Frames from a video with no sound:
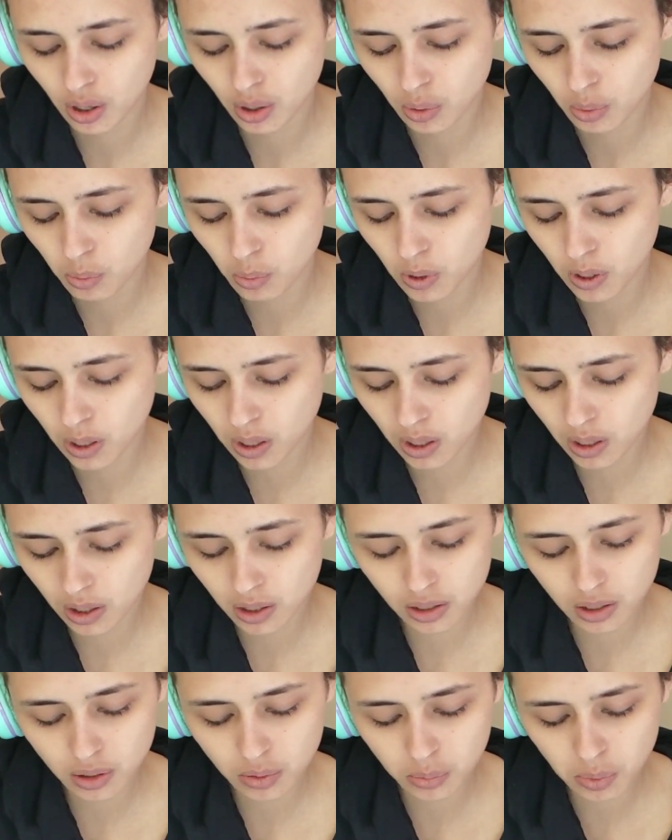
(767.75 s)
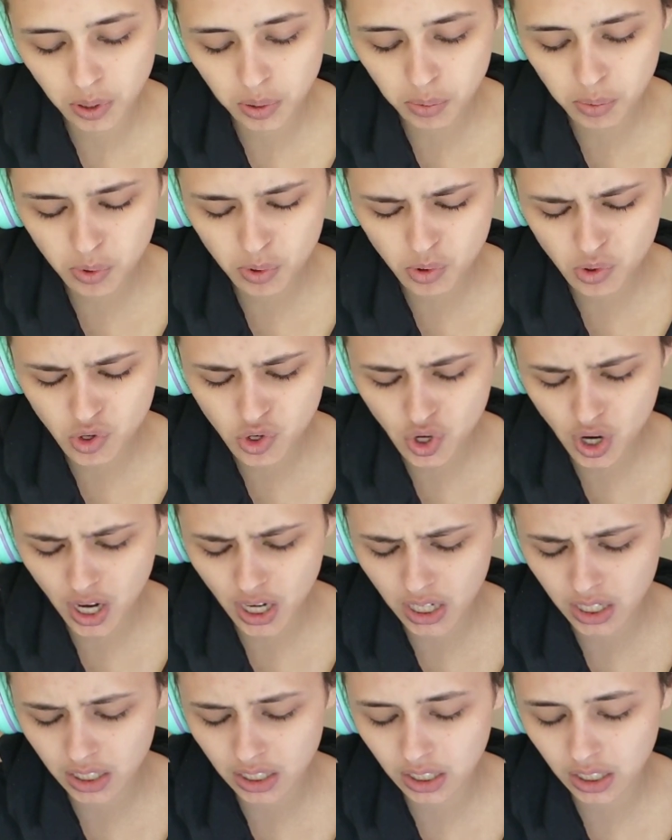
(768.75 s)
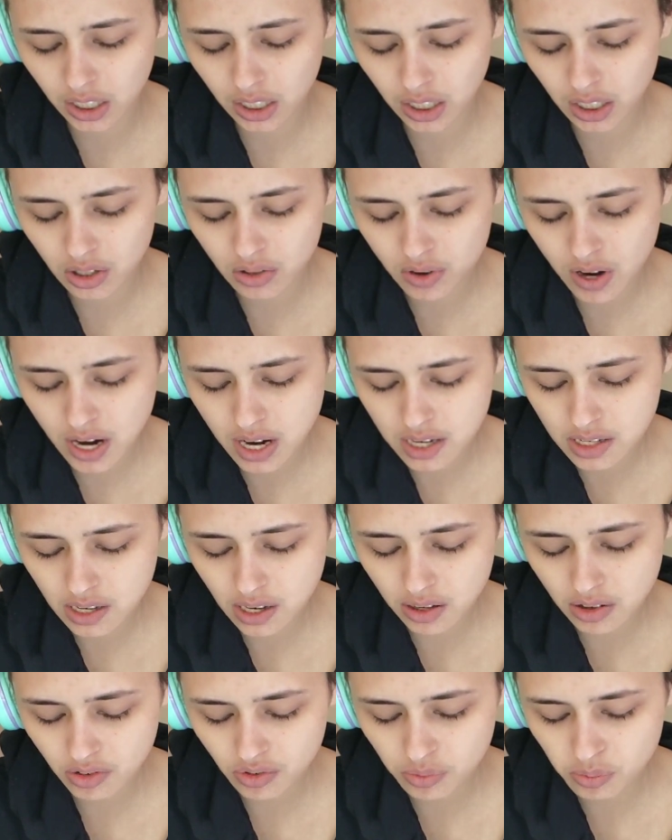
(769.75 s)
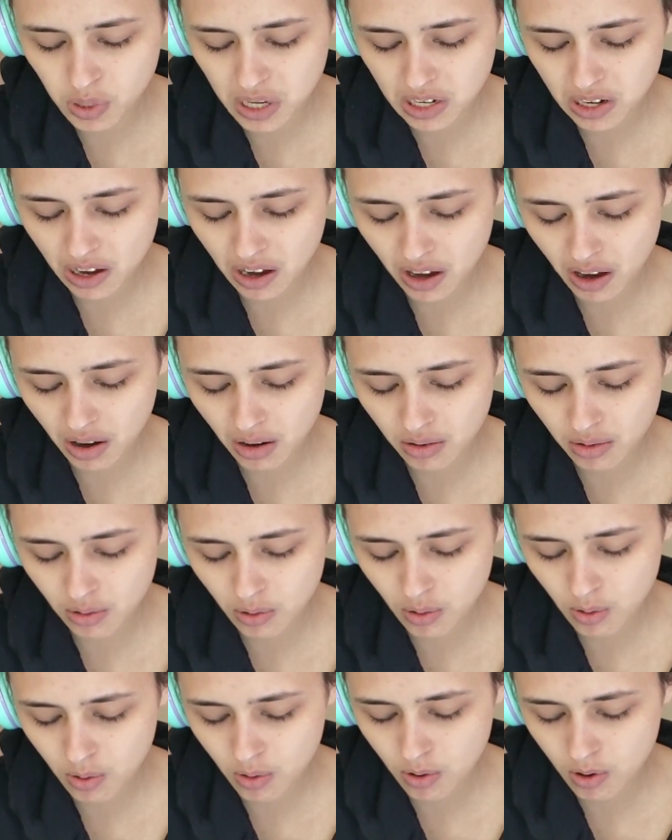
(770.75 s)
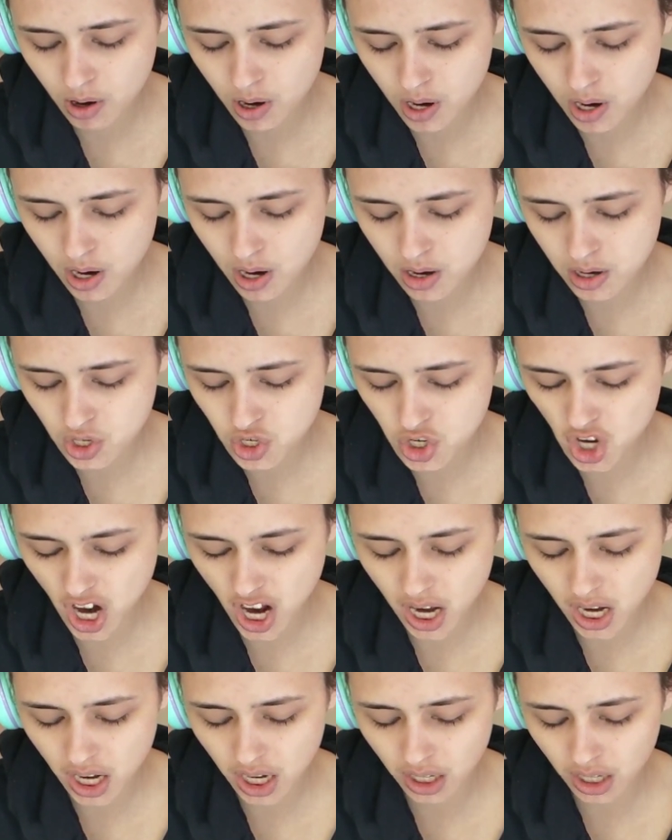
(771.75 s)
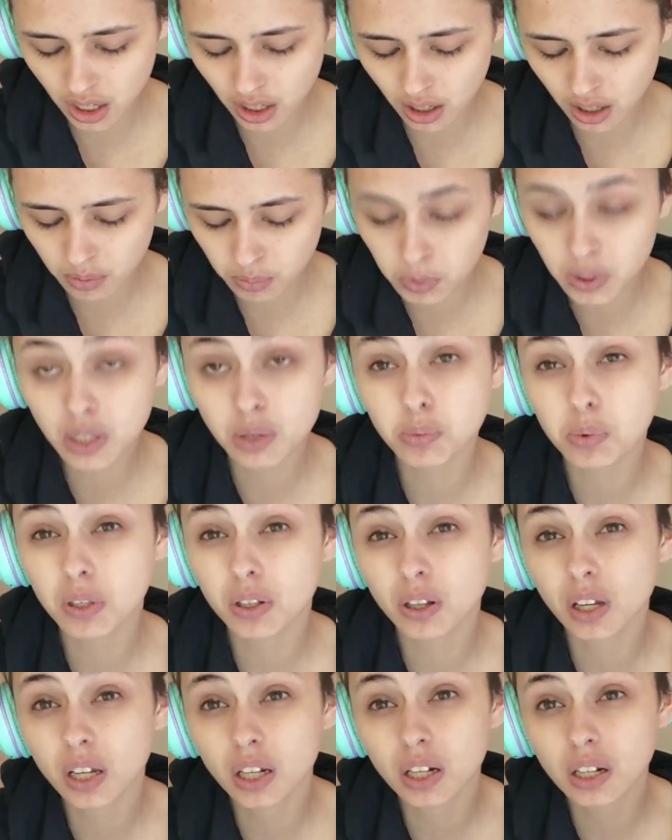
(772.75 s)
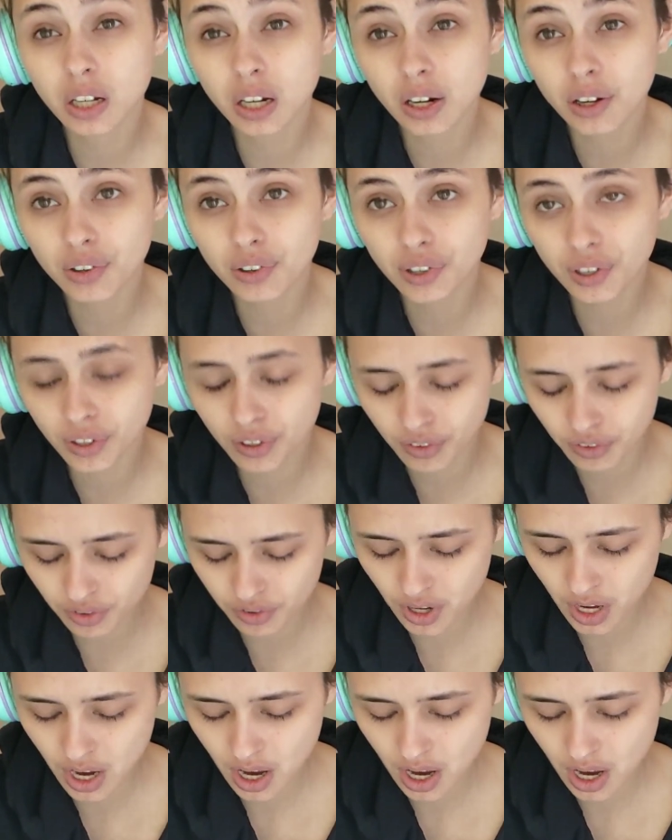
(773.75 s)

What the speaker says: when people try and get a rise out of me now or try and manipulate a narrative